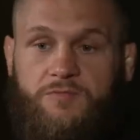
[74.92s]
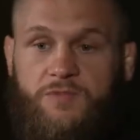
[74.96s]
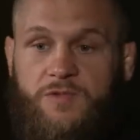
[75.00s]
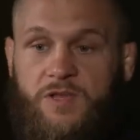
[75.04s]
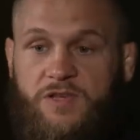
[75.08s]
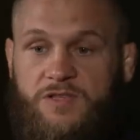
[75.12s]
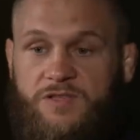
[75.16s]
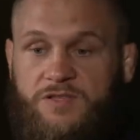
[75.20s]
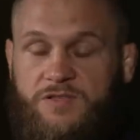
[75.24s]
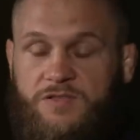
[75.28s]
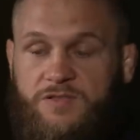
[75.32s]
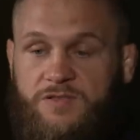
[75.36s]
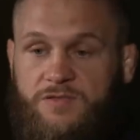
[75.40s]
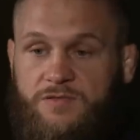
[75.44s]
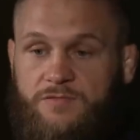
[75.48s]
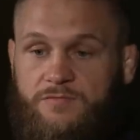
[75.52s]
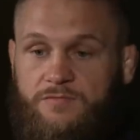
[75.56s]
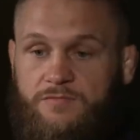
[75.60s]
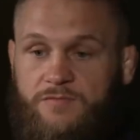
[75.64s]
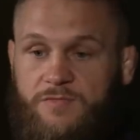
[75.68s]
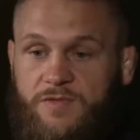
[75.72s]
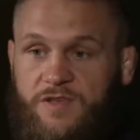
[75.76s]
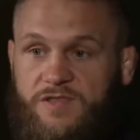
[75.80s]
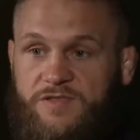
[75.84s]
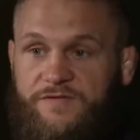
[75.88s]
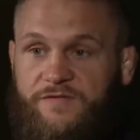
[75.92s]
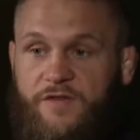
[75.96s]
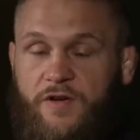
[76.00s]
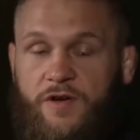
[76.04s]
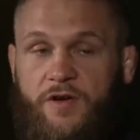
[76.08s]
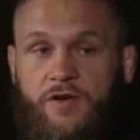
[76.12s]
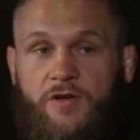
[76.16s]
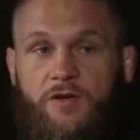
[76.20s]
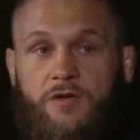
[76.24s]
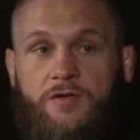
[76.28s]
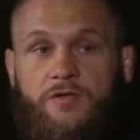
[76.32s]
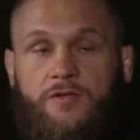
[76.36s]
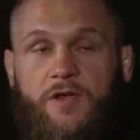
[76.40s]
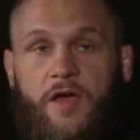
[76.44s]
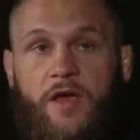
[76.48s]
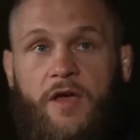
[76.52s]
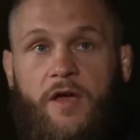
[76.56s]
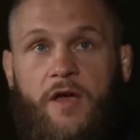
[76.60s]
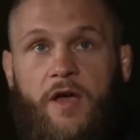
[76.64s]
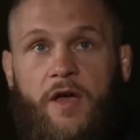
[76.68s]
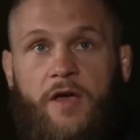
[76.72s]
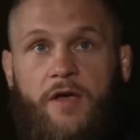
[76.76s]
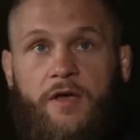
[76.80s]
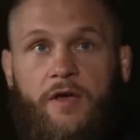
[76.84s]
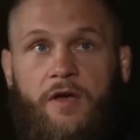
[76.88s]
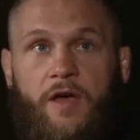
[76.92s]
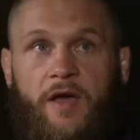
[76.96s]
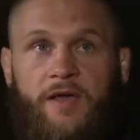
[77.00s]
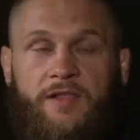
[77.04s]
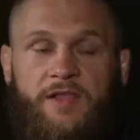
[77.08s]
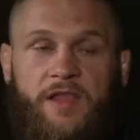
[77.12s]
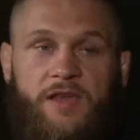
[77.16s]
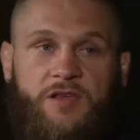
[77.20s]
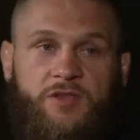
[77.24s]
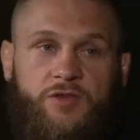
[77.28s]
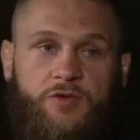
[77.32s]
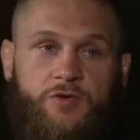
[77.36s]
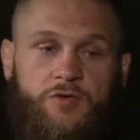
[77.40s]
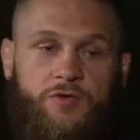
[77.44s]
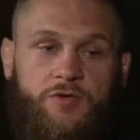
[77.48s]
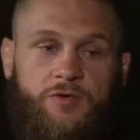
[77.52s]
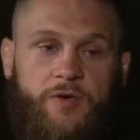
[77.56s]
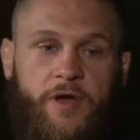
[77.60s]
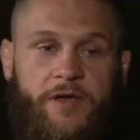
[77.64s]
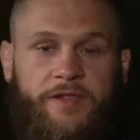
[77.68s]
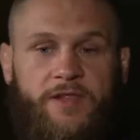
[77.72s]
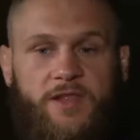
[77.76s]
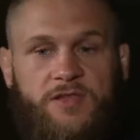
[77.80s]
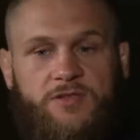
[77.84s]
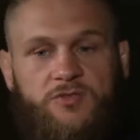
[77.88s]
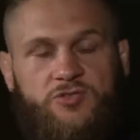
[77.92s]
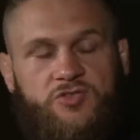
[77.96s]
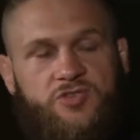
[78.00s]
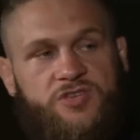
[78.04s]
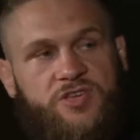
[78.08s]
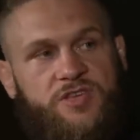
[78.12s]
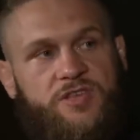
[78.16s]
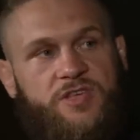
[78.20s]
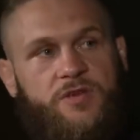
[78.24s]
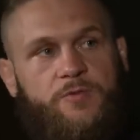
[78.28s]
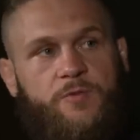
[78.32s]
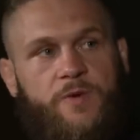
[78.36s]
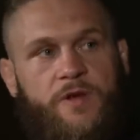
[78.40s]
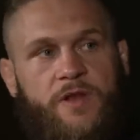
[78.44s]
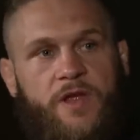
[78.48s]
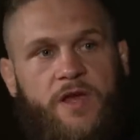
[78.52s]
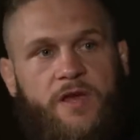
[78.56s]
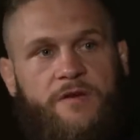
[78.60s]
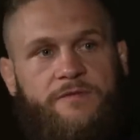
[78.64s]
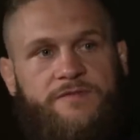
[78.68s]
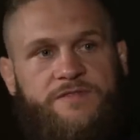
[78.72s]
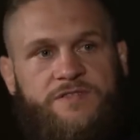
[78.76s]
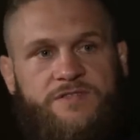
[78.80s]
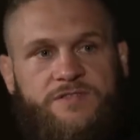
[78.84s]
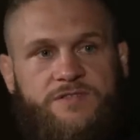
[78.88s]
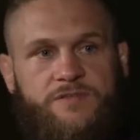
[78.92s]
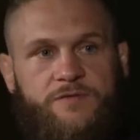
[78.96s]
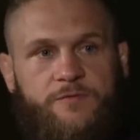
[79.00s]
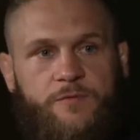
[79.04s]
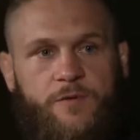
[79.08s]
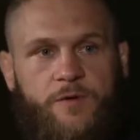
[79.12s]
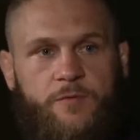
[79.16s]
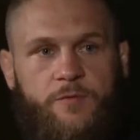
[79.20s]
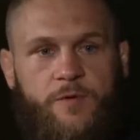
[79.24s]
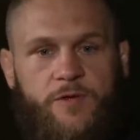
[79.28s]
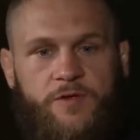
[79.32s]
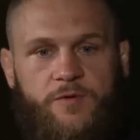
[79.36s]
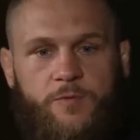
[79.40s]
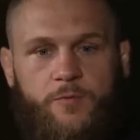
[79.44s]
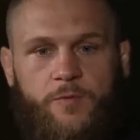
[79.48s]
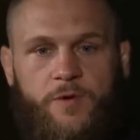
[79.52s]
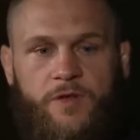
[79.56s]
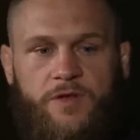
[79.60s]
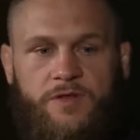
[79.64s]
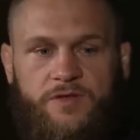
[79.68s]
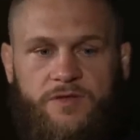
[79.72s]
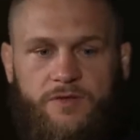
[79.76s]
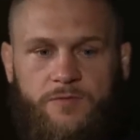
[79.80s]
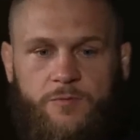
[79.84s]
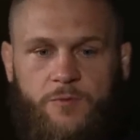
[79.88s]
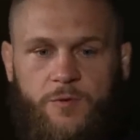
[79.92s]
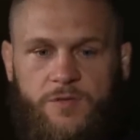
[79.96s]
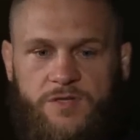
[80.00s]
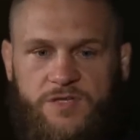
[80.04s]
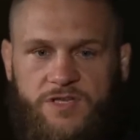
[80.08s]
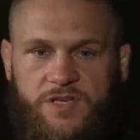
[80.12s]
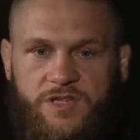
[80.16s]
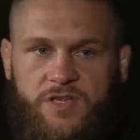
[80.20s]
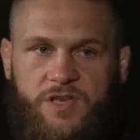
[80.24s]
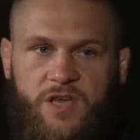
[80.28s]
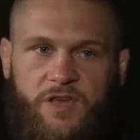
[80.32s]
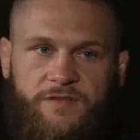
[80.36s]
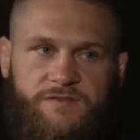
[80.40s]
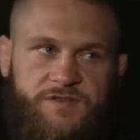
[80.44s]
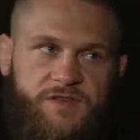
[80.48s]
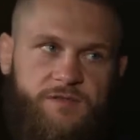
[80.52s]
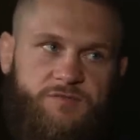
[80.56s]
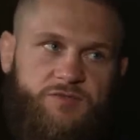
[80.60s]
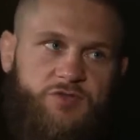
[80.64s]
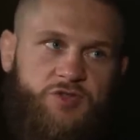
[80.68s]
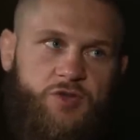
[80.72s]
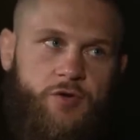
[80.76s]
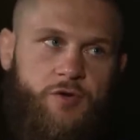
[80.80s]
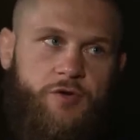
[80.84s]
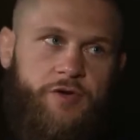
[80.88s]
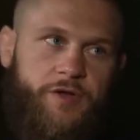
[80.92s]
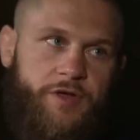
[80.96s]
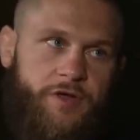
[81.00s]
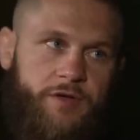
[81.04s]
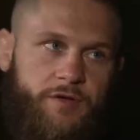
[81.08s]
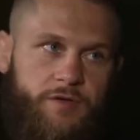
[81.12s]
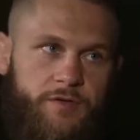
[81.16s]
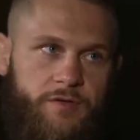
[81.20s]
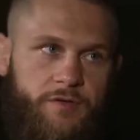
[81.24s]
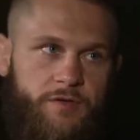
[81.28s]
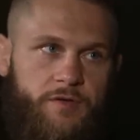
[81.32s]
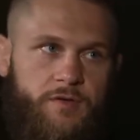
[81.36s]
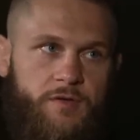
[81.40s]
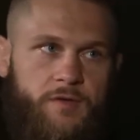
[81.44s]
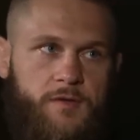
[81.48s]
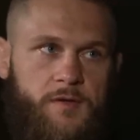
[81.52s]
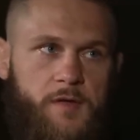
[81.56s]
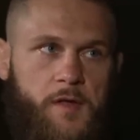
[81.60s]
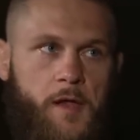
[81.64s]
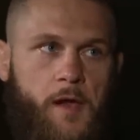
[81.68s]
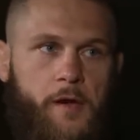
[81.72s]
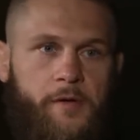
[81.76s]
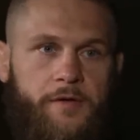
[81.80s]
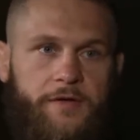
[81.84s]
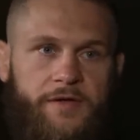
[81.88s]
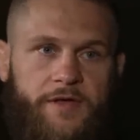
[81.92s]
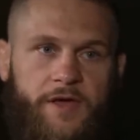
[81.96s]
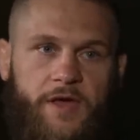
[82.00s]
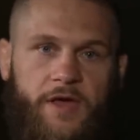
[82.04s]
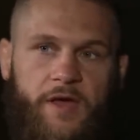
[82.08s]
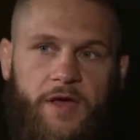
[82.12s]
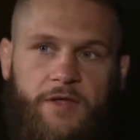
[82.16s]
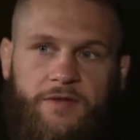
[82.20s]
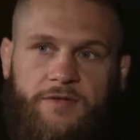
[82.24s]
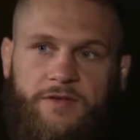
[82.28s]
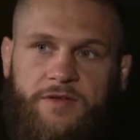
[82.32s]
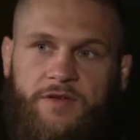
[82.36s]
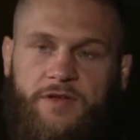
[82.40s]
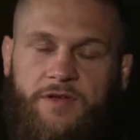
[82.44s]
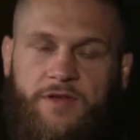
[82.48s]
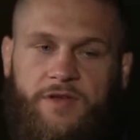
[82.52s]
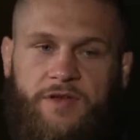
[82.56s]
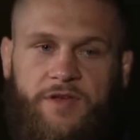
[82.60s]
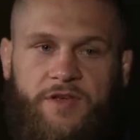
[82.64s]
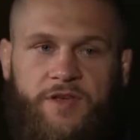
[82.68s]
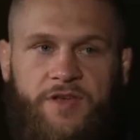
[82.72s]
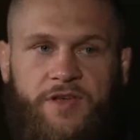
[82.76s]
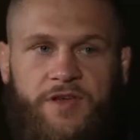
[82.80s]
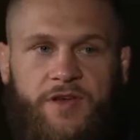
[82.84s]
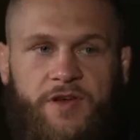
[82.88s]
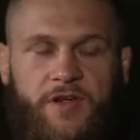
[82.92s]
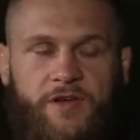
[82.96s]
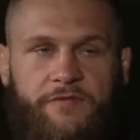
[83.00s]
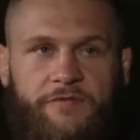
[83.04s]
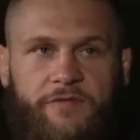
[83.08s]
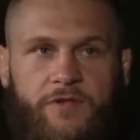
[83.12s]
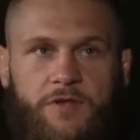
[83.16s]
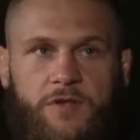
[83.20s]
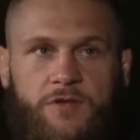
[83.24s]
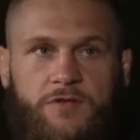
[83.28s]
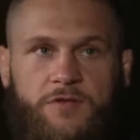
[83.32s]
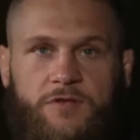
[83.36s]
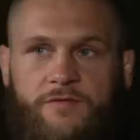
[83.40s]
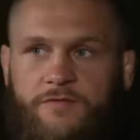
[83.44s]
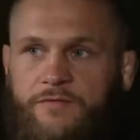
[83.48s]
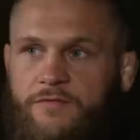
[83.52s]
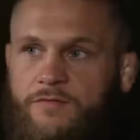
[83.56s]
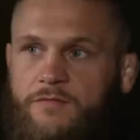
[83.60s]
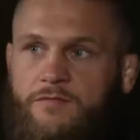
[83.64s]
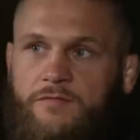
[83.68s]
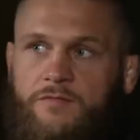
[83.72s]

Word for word: that's that's very good. I, I, I like to I like to city when have when when when city have some story. Yeah. Yeah, and uh, and here have a lot of